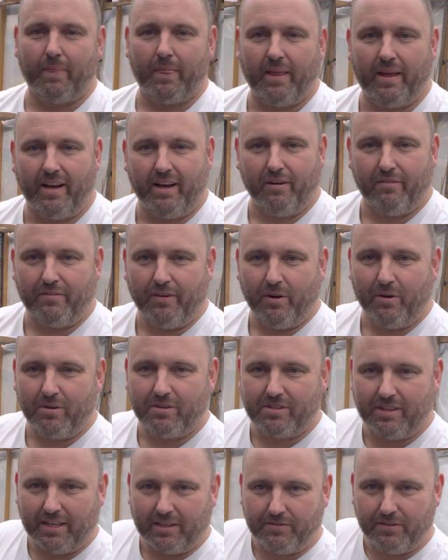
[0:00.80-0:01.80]
Hello folks,
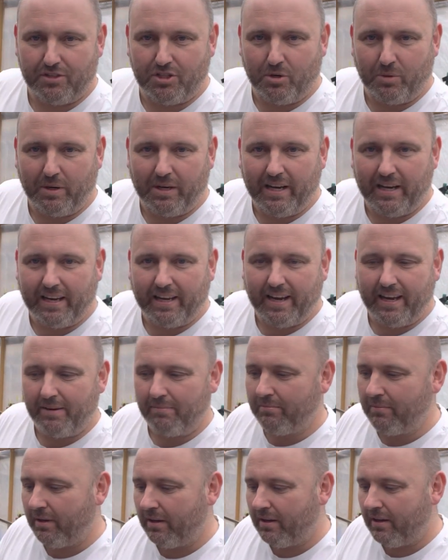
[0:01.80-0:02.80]
thanks for tuning in again.
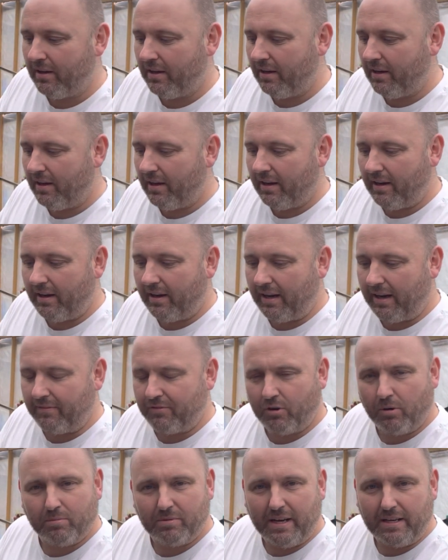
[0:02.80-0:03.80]
I've
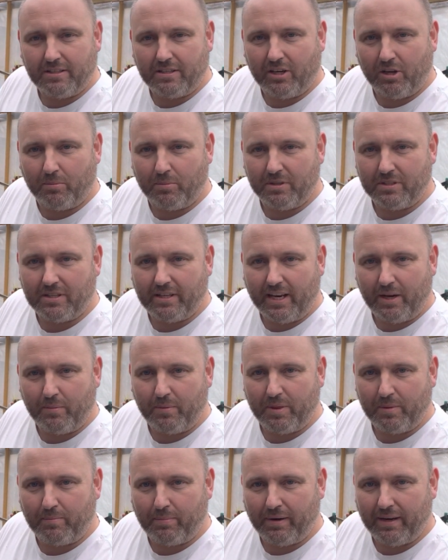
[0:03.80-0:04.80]
come down to the allotment today
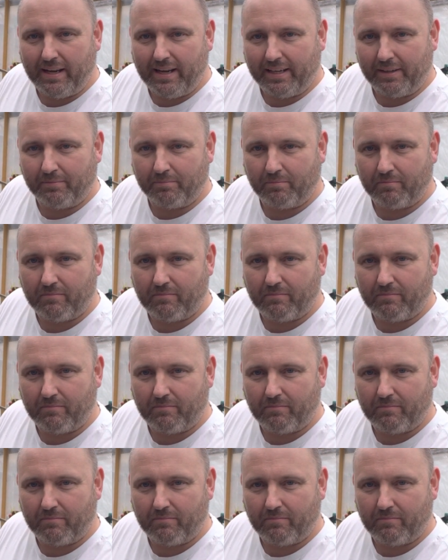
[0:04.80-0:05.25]
with a plan.